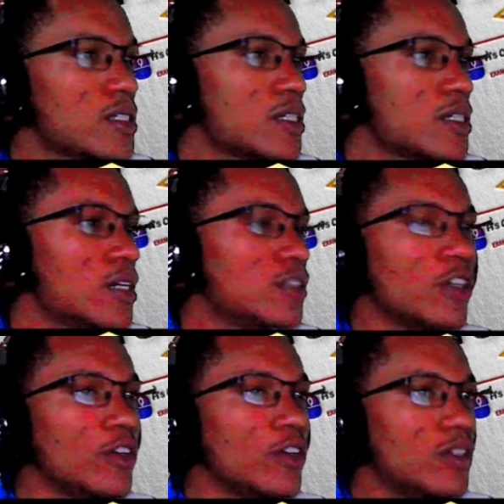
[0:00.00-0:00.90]
sorry,
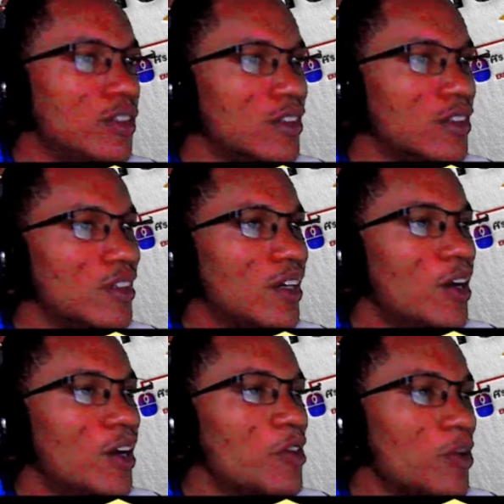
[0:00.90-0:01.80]

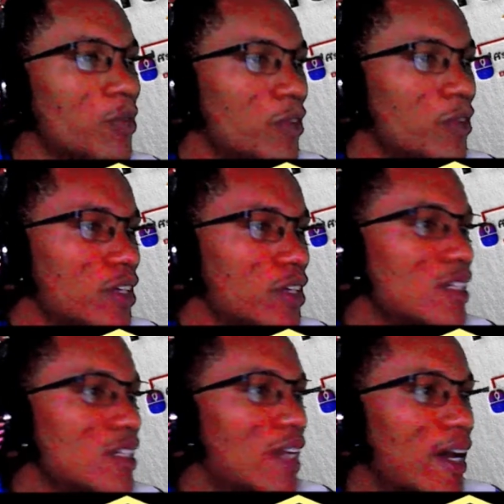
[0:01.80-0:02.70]
from 3 to
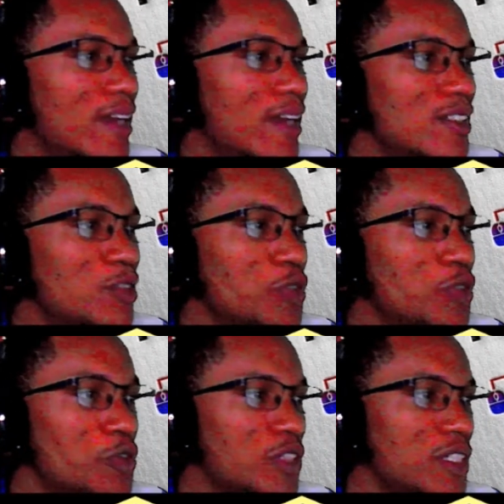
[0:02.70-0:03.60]
9 to
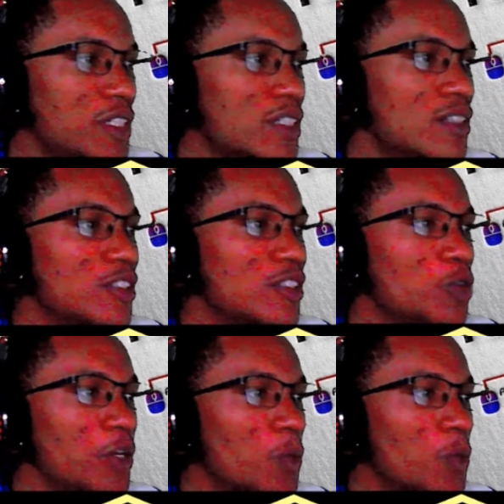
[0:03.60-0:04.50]
15 to
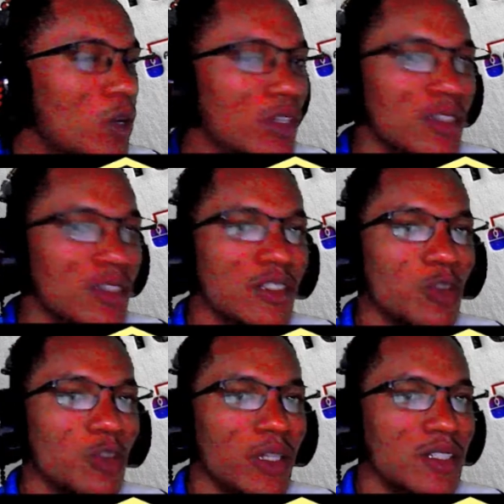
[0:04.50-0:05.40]
21 to
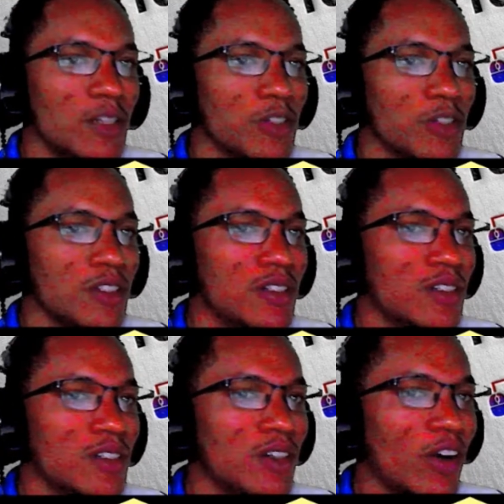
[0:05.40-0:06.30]
27.
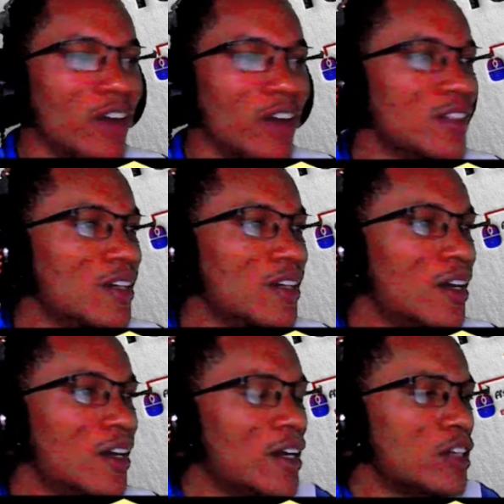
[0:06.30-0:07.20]
Alright,
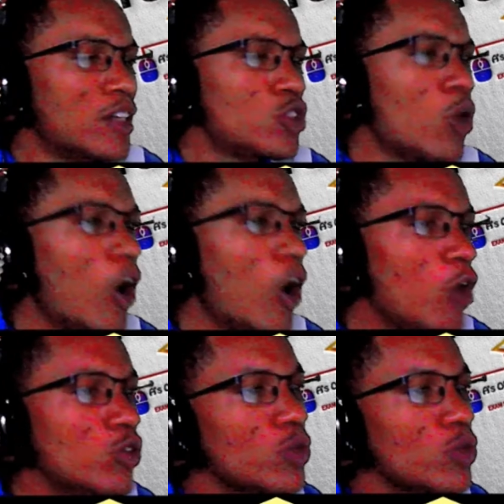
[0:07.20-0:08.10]
so how do
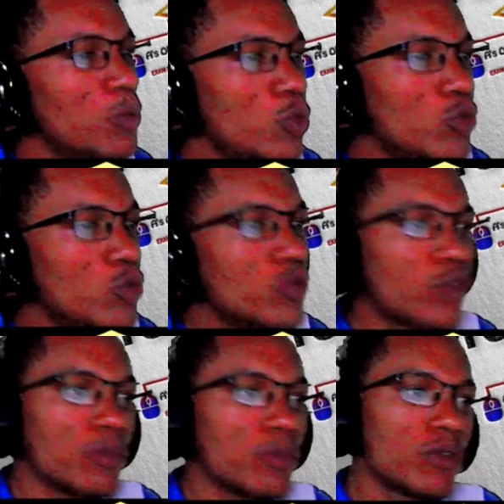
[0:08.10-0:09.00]
we move from
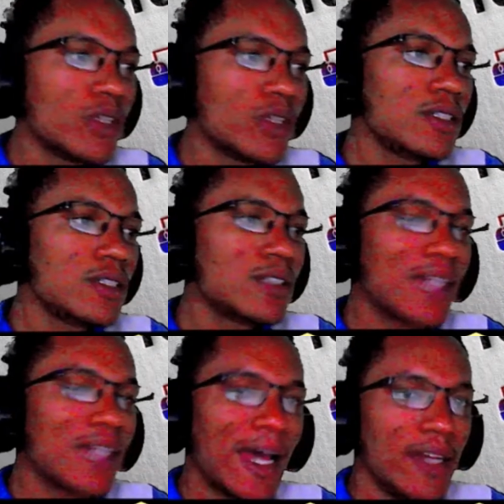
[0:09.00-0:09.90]
3 to 9?